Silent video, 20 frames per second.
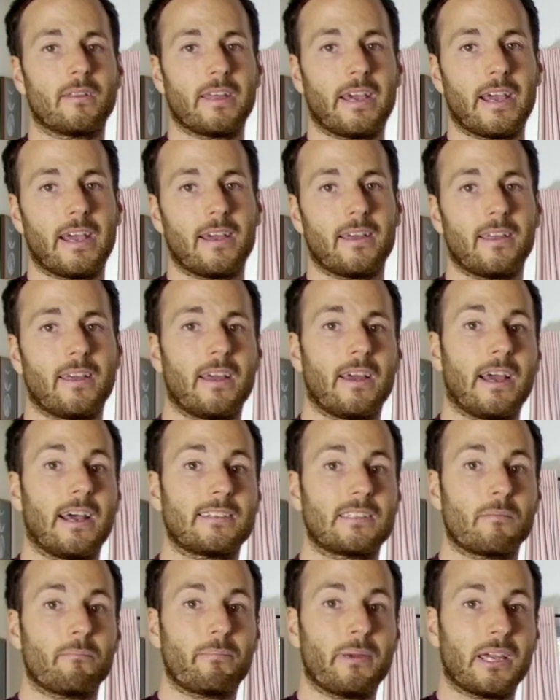that
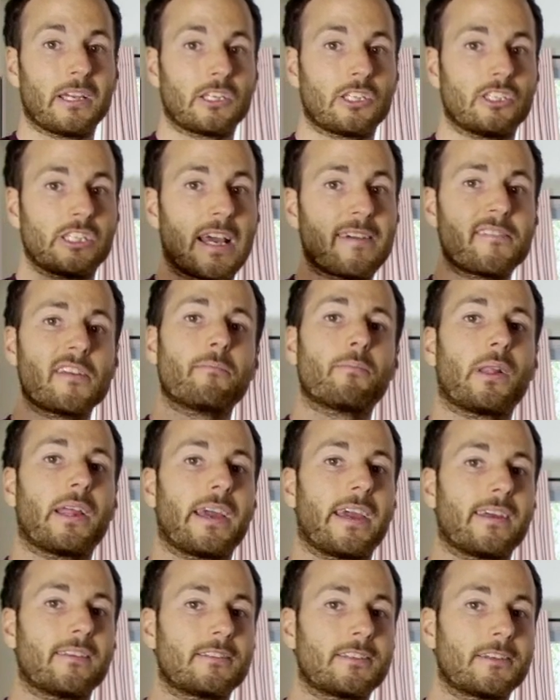has a big Chevy
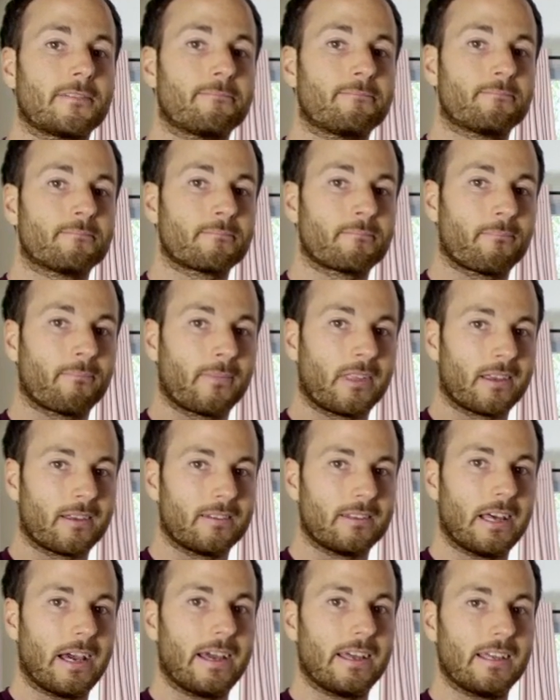plant
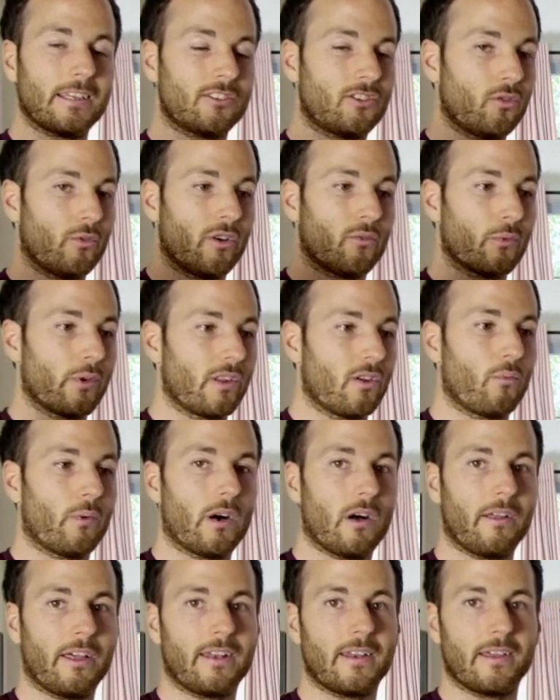that is doing really
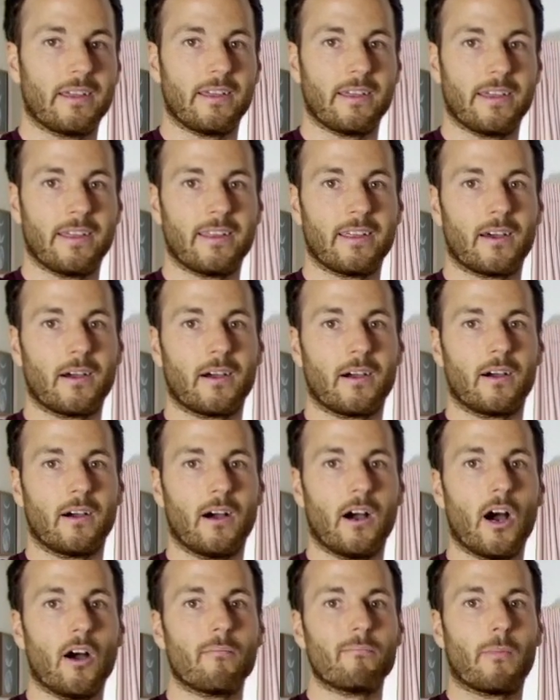well in a
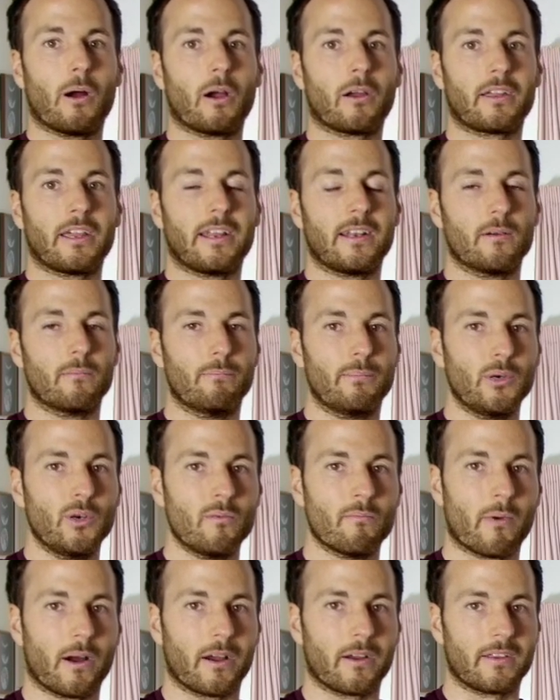up market, in a
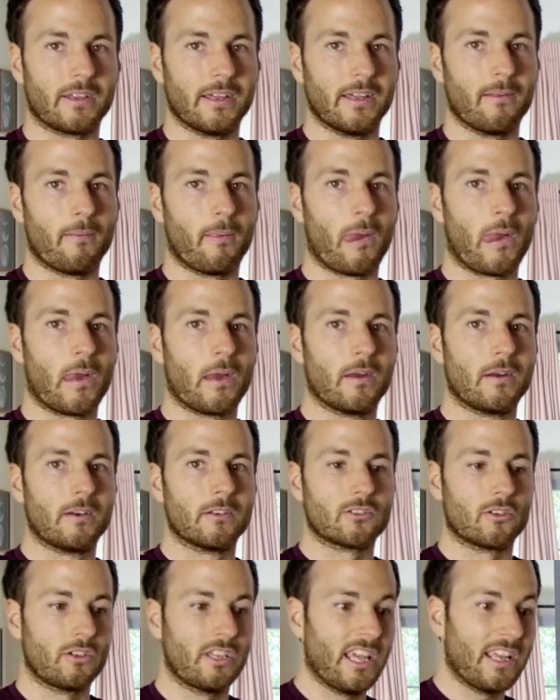boom market.
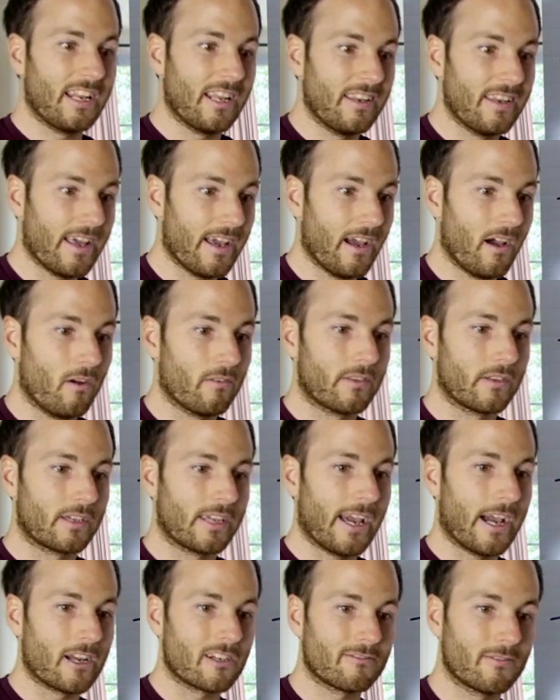So get in now, the
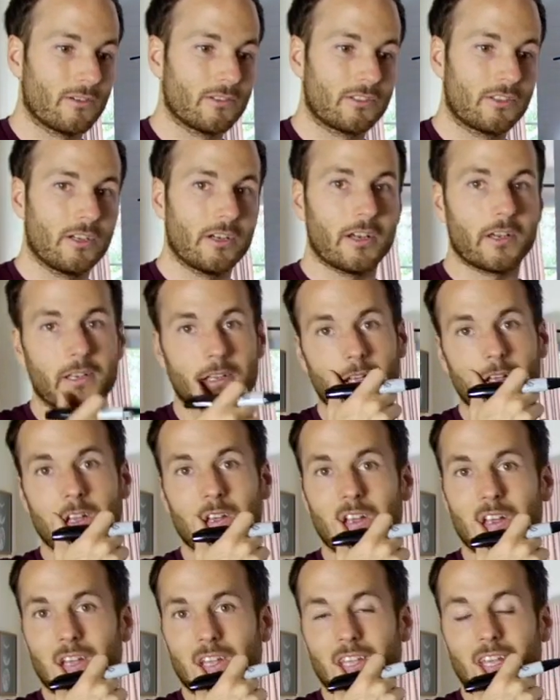cash flow is good.
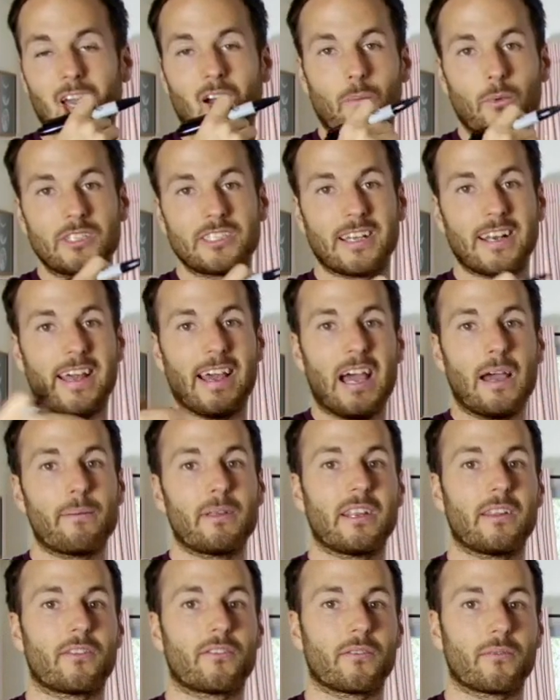Yeah, what's gonna
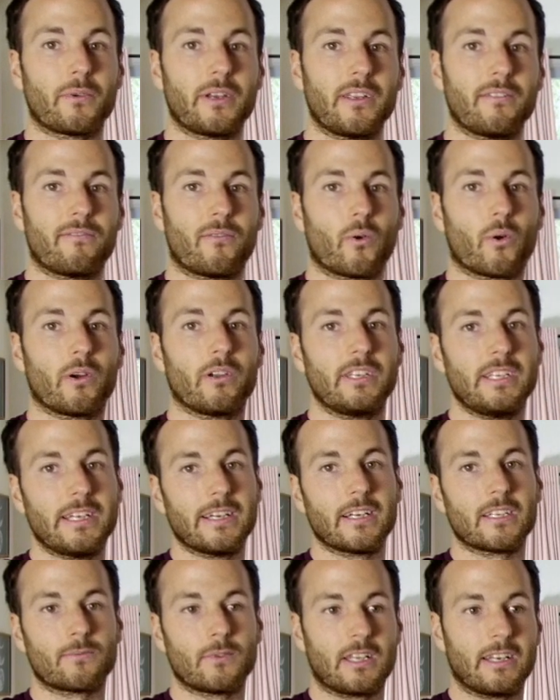happen in 3-4
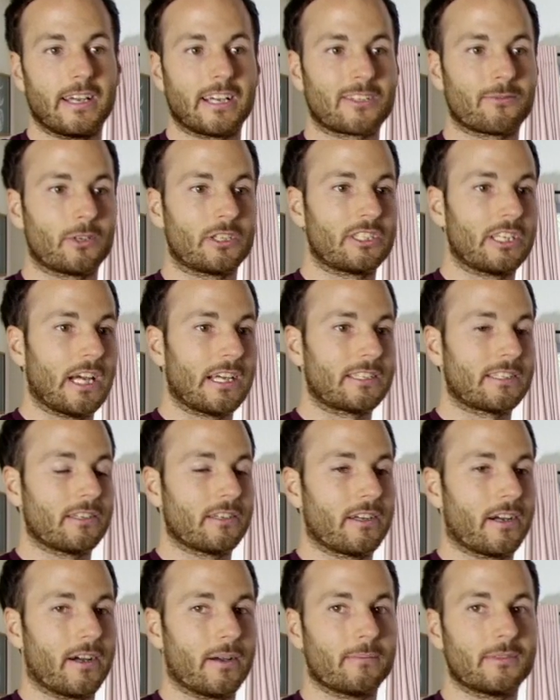years when the next recession
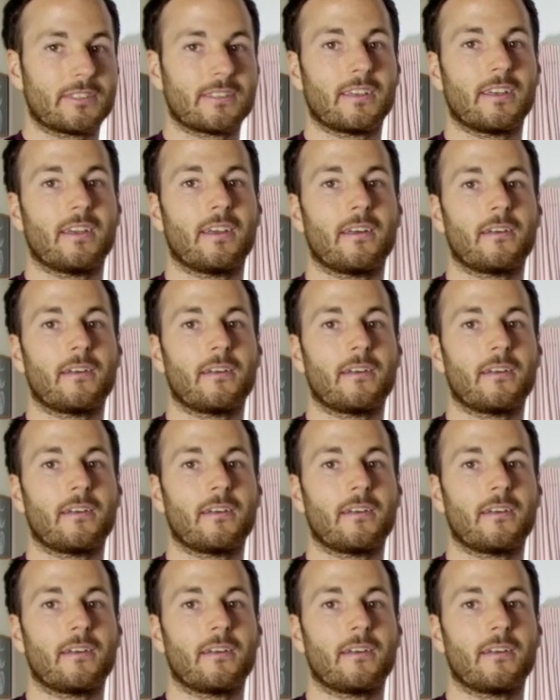comes